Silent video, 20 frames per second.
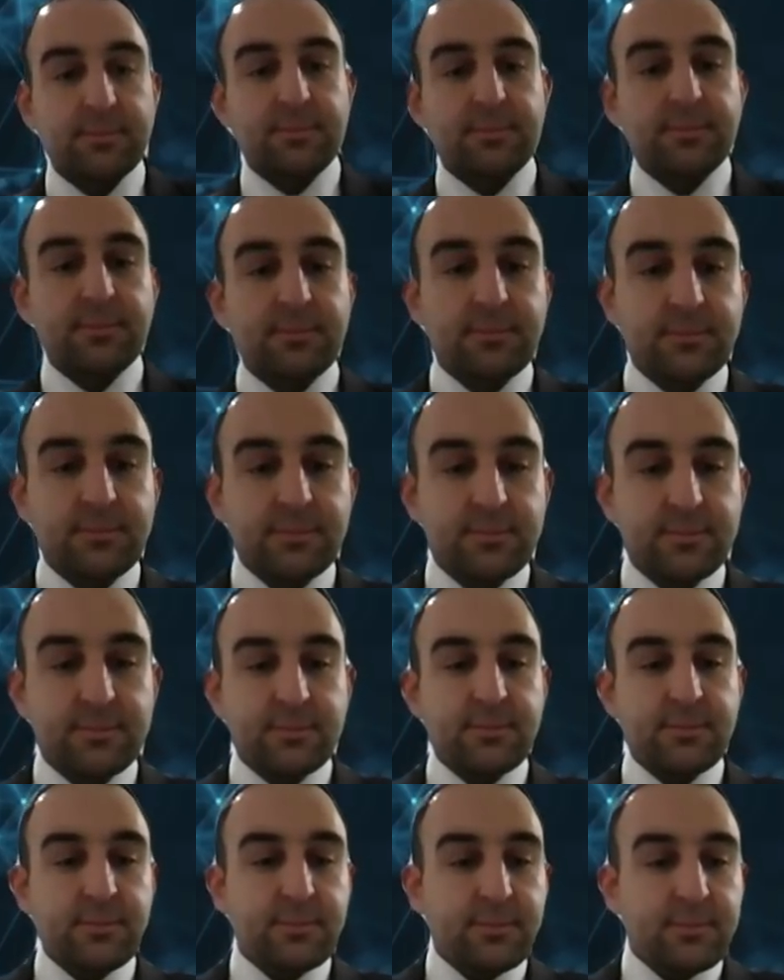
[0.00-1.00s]

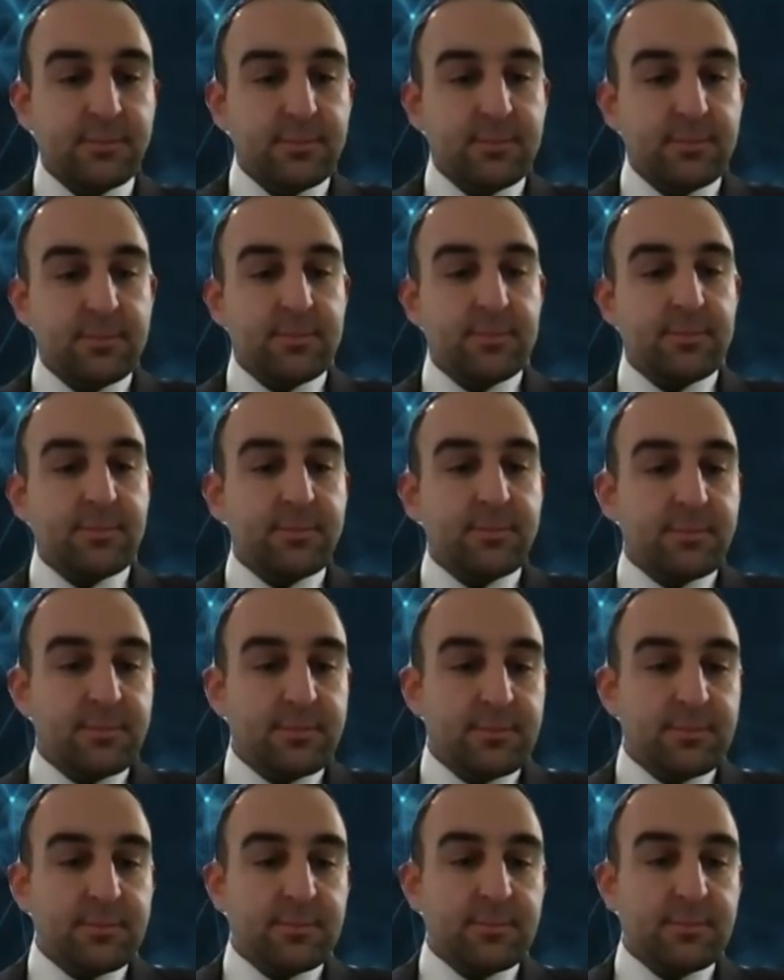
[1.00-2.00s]

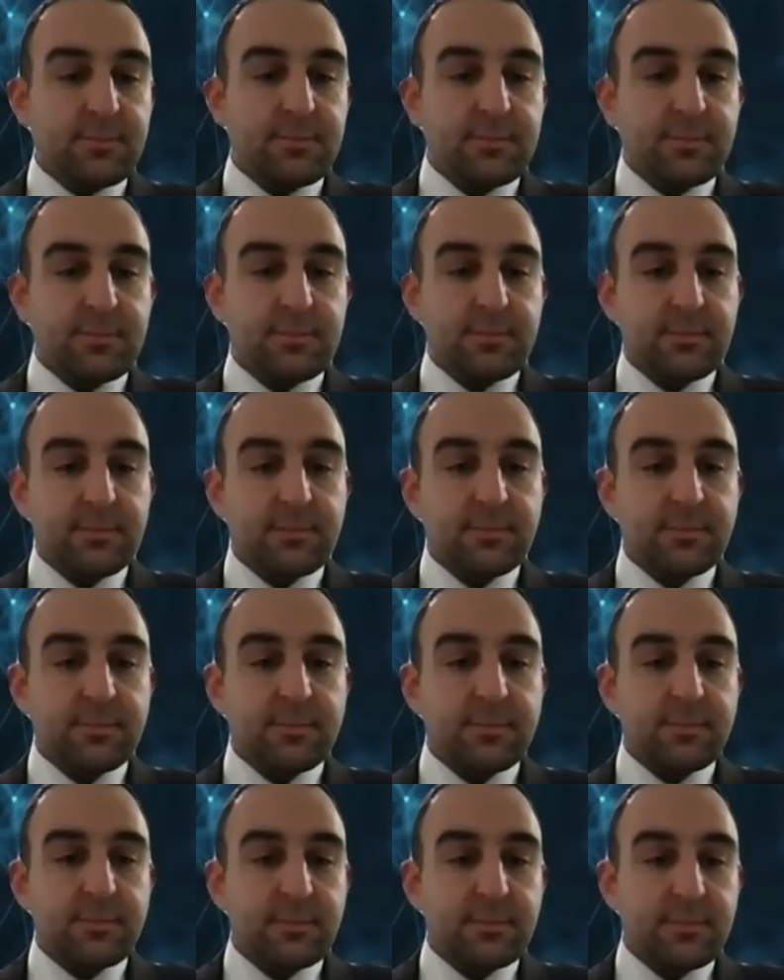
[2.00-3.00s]

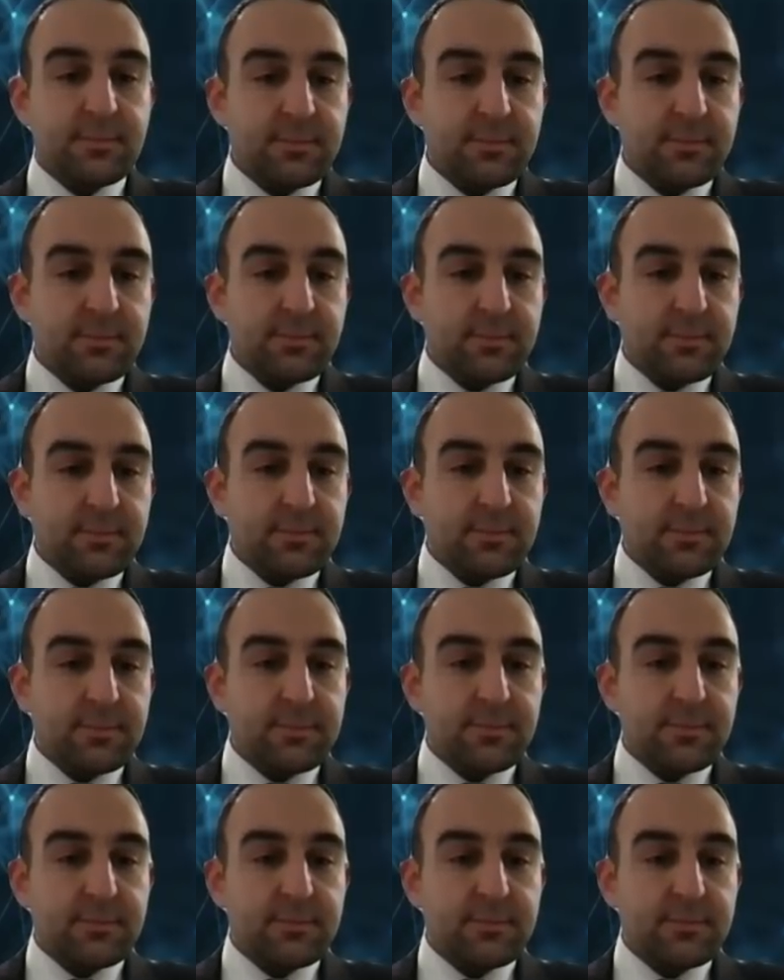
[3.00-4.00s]

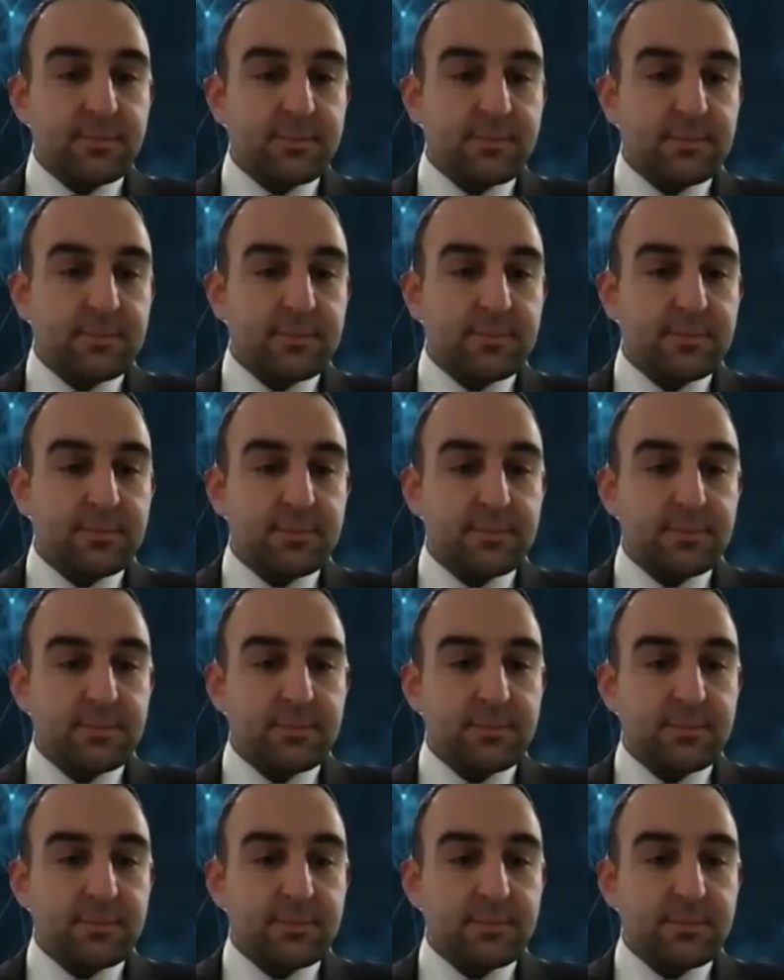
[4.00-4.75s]
[no speech]